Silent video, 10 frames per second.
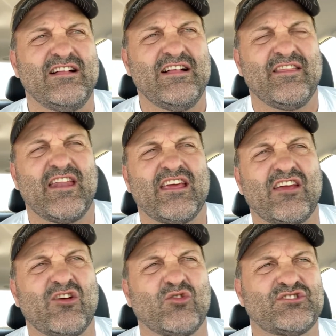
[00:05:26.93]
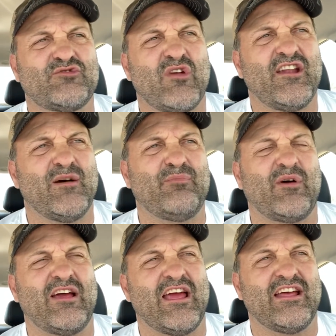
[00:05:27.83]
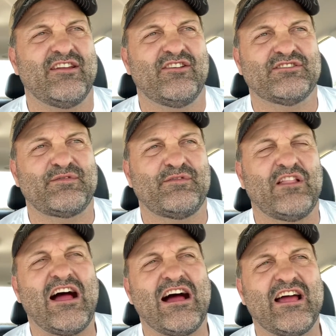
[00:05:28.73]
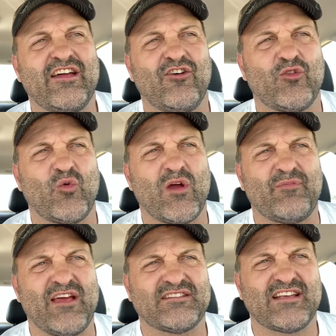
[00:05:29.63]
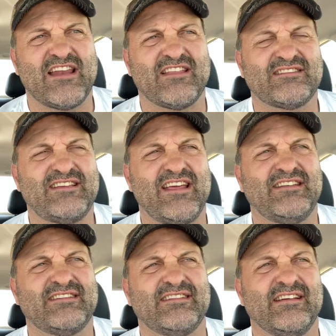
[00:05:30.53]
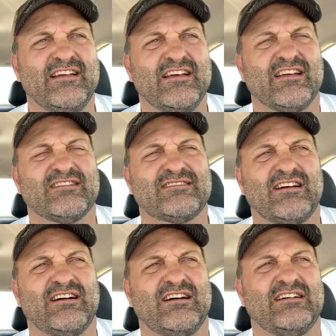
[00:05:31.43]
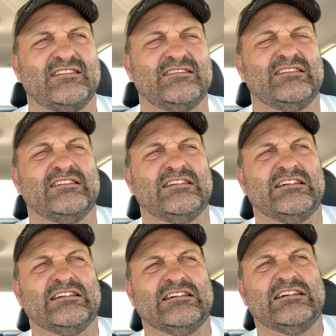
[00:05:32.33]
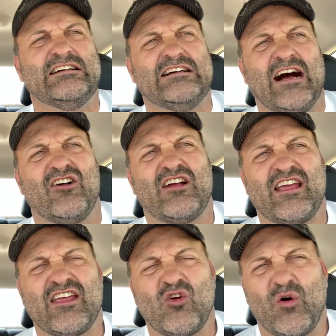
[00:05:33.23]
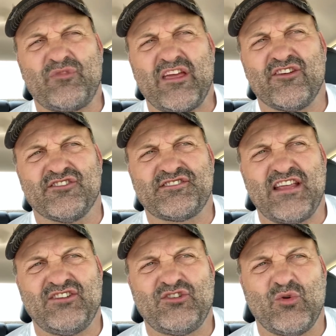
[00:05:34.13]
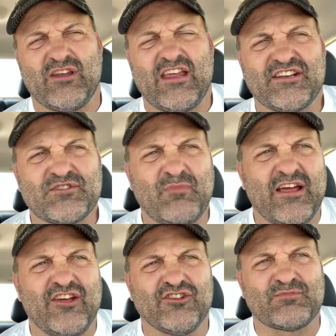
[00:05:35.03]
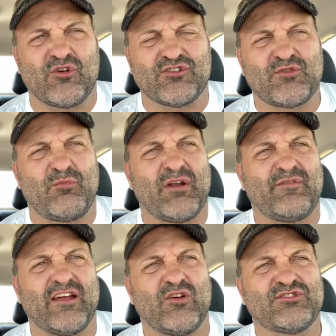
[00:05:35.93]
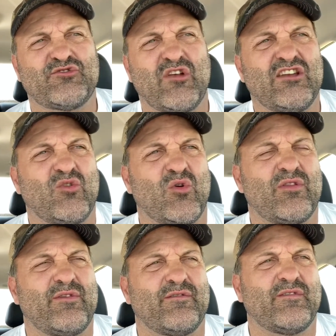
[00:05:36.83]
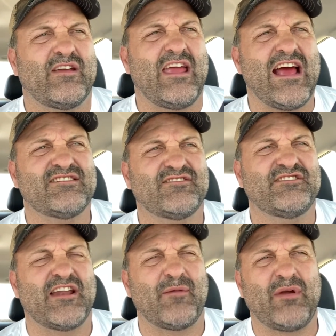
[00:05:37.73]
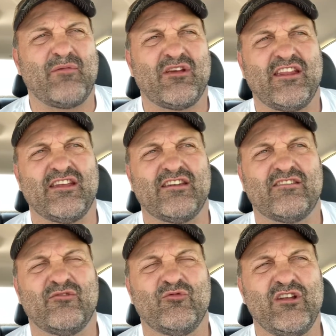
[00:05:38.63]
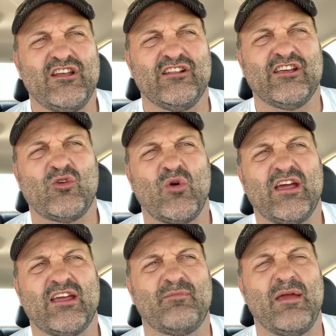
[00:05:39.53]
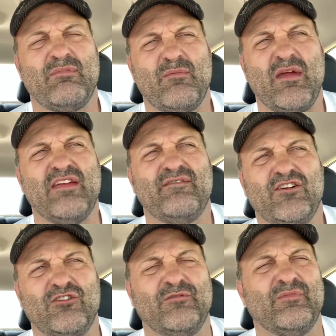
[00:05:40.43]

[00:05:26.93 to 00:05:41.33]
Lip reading: then I can go straight up and just fly all the way up that side of the state. Because I can go up the interstate too and catch my Hillsborough. So, but if I go straight north of Castleton, I probably could hit really quick, maybe Mayville.